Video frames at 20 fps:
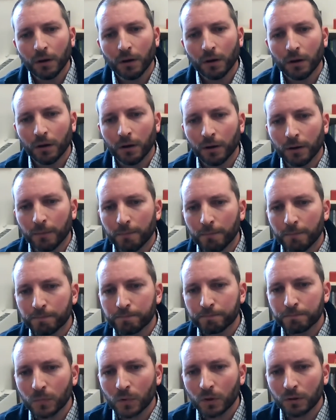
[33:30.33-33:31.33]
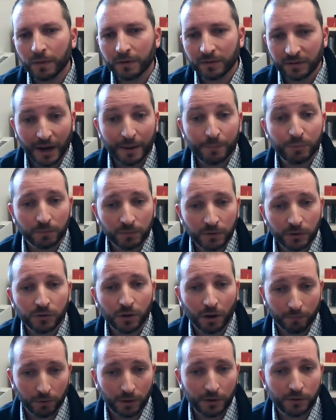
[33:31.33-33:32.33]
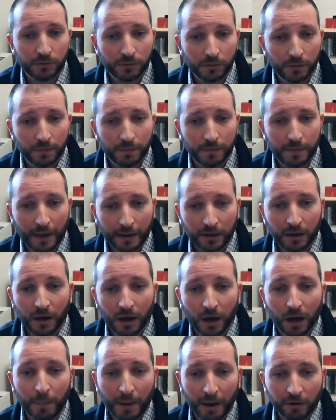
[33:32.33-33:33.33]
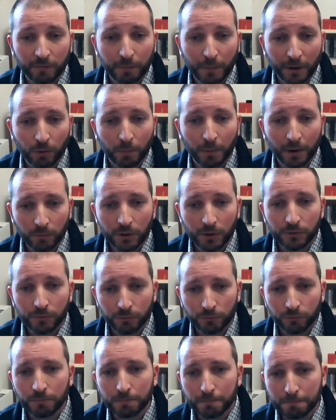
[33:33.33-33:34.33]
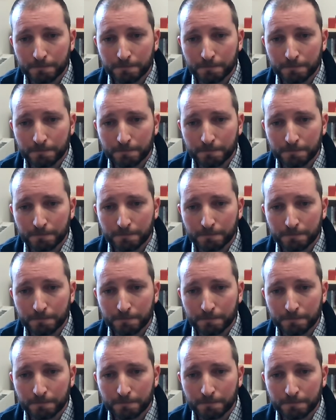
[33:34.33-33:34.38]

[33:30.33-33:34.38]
the types of discoveries that can come out of microbiome research.